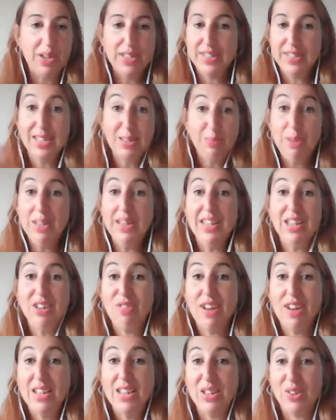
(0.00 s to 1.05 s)
because it had been
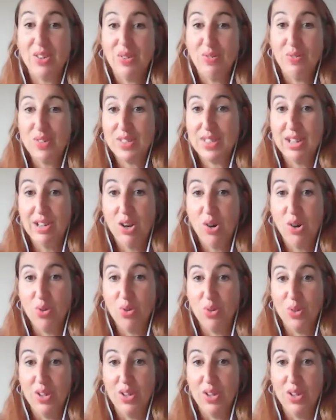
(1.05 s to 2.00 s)
ingrained for so long,